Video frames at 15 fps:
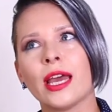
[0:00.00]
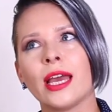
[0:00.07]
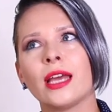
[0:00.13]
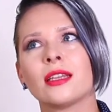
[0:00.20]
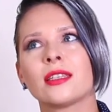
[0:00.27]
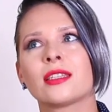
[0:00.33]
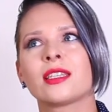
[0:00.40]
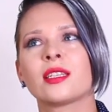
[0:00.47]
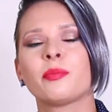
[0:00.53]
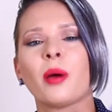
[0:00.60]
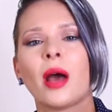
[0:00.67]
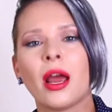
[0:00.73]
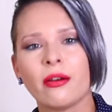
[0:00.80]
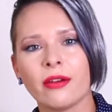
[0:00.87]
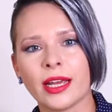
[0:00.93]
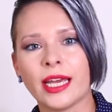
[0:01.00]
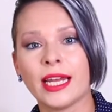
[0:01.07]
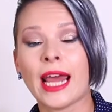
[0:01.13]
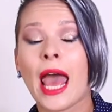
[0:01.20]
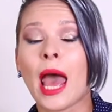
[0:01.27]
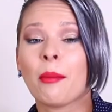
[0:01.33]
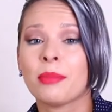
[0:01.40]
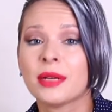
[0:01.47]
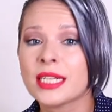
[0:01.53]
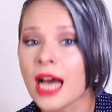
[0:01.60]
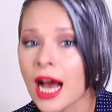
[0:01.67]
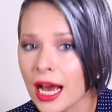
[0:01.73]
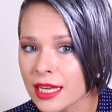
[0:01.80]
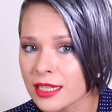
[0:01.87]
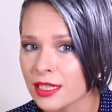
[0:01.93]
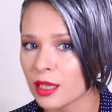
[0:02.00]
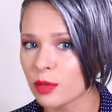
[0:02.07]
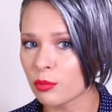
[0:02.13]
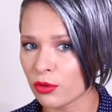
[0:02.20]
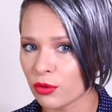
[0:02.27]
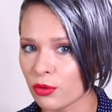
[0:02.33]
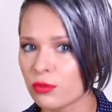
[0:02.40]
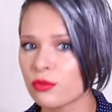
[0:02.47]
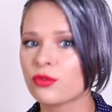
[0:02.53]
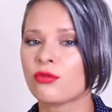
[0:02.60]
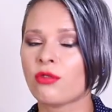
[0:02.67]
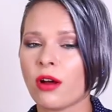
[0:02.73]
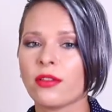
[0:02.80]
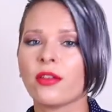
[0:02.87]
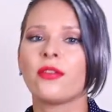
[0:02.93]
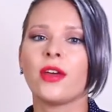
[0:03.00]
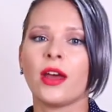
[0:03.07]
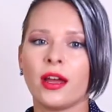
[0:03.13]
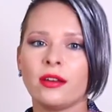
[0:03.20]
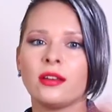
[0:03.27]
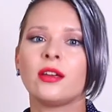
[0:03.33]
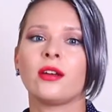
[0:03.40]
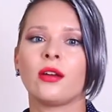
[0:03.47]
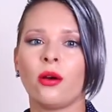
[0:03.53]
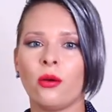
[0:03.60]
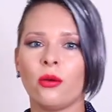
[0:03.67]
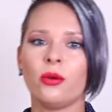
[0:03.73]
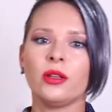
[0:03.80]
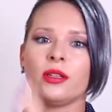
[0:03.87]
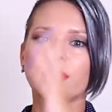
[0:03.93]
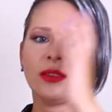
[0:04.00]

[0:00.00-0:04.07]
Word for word: inspiring and appetizing prunes rather than you know